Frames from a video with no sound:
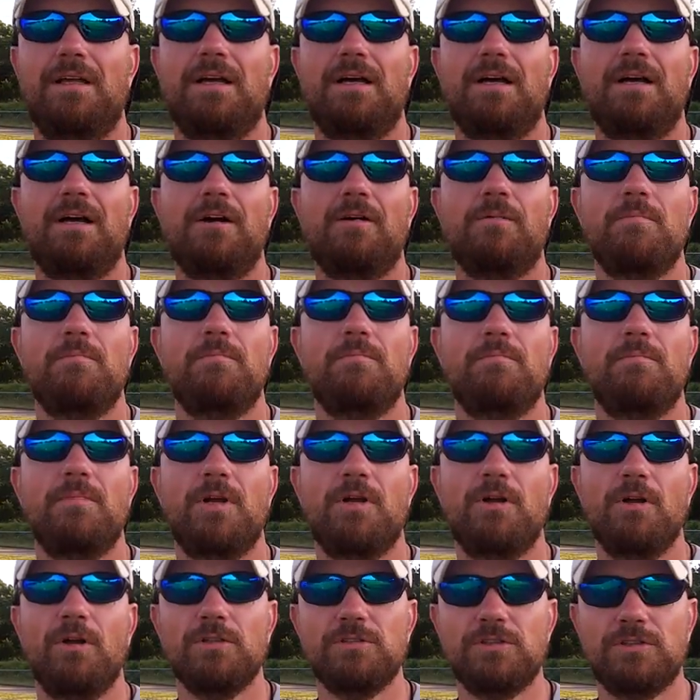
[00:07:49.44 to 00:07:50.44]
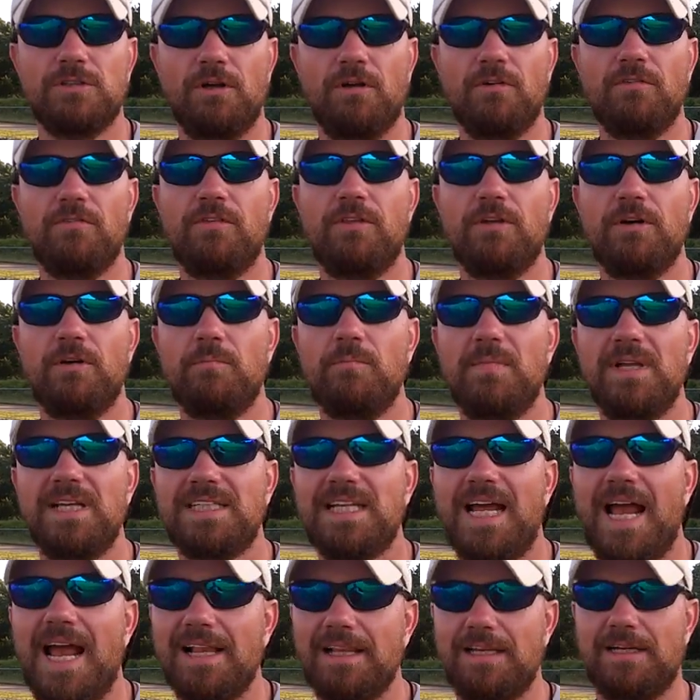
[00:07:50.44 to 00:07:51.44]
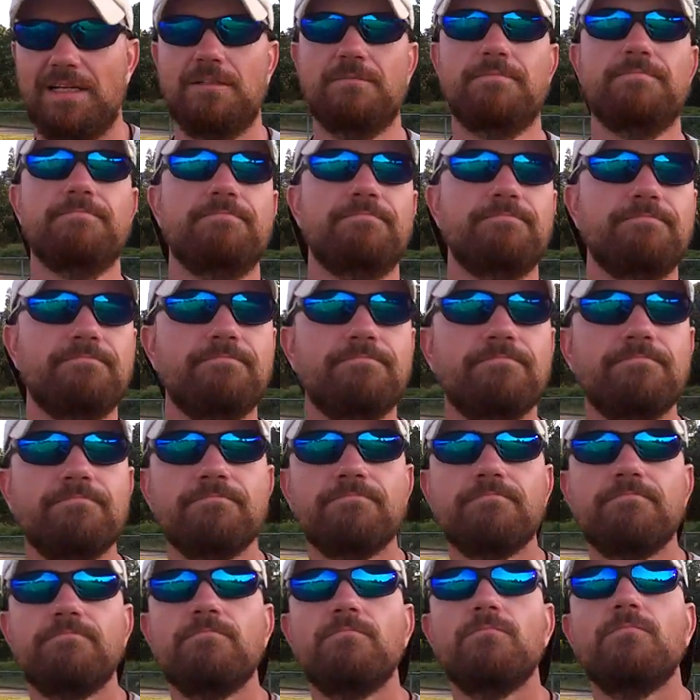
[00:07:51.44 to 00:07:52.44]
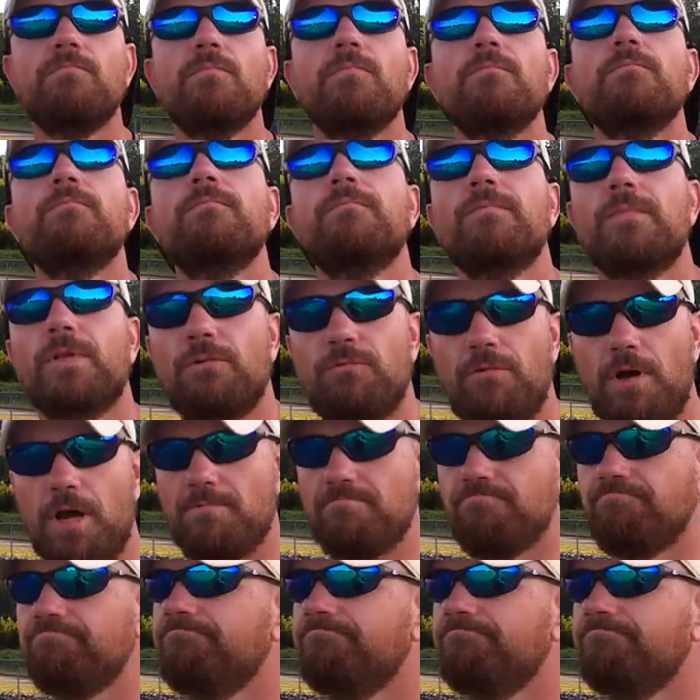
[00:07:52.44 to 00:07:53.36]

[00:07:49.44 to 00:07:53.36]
I guess it's a good thing. You know who's going to be there, and you know how